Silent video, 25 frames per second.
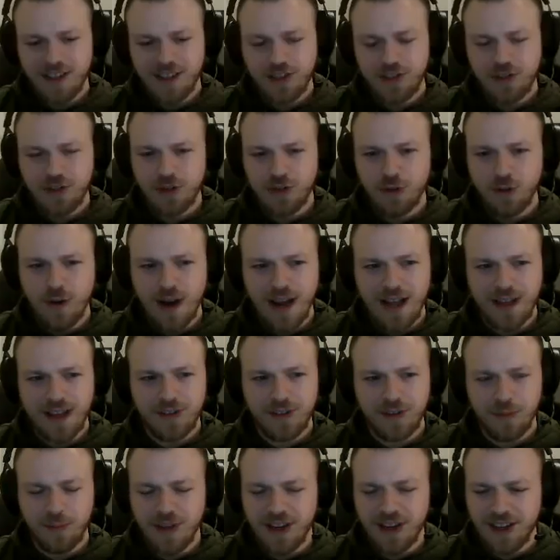D2
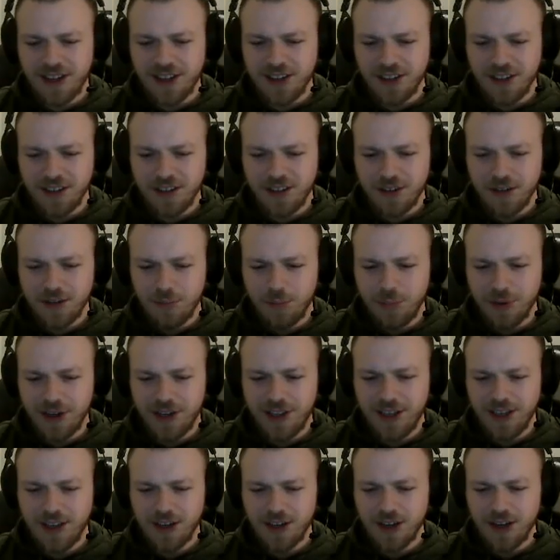at Dominican, but
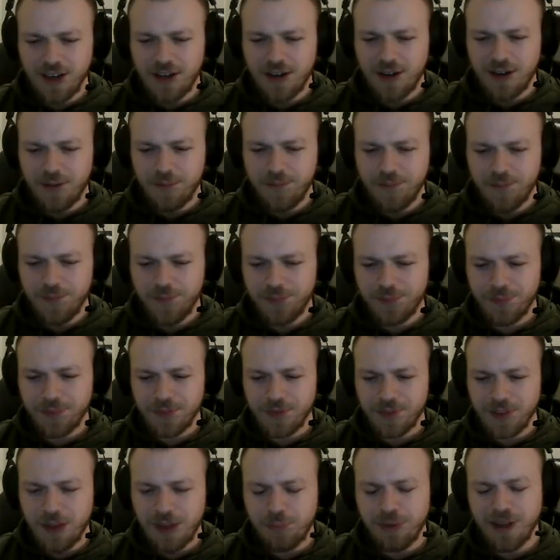he
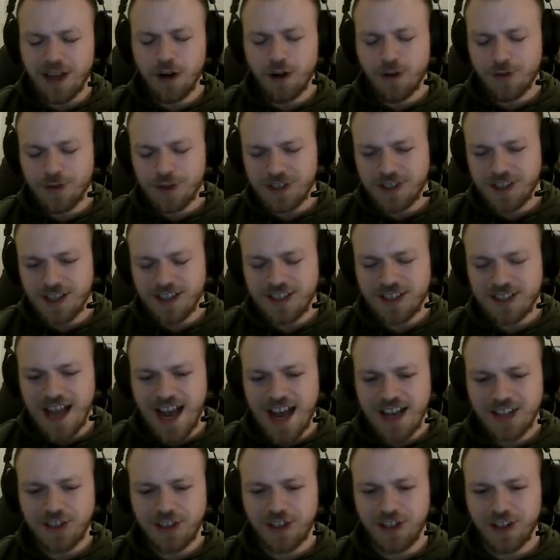played overseas
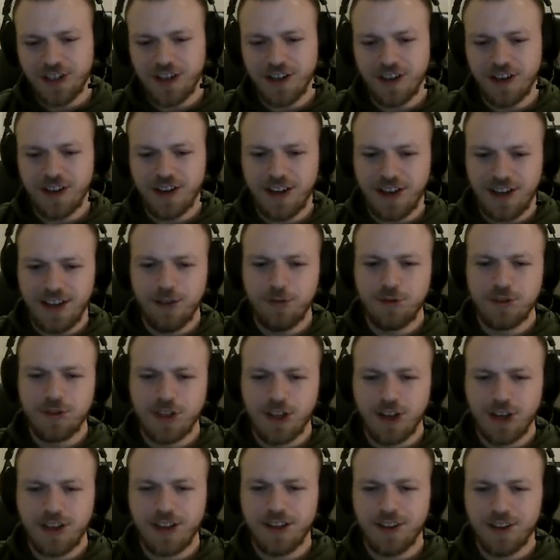last year, and he was
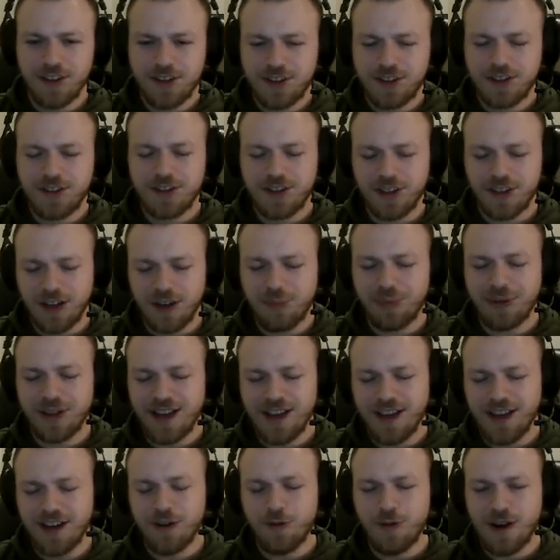looking to
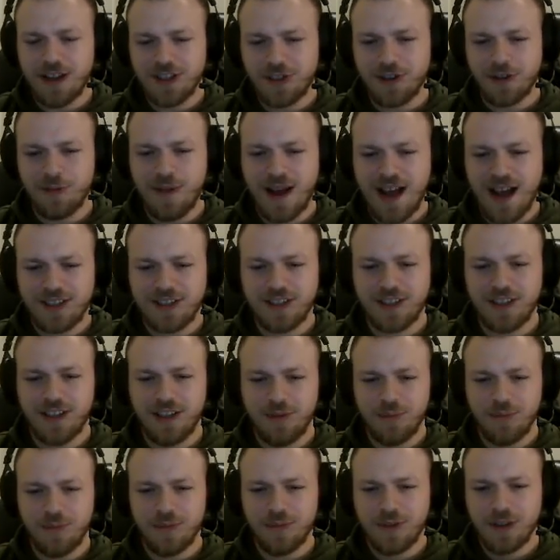play in a Western Mass
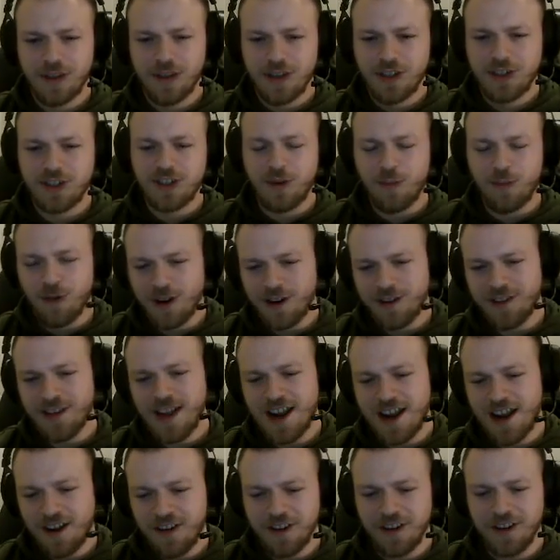team somewhere in the
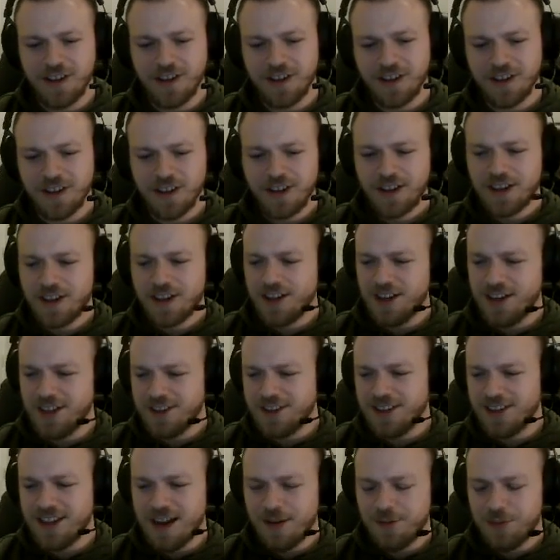area. And he
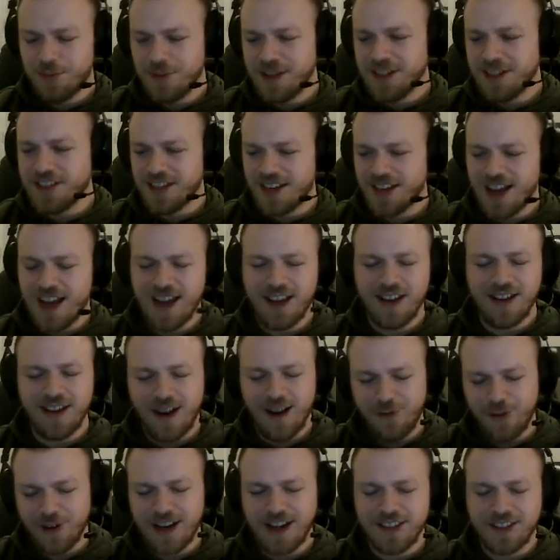DM'd me today. I
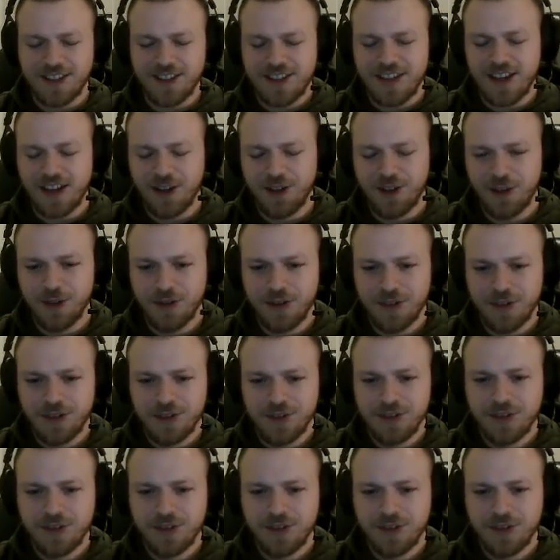forgot to tell you.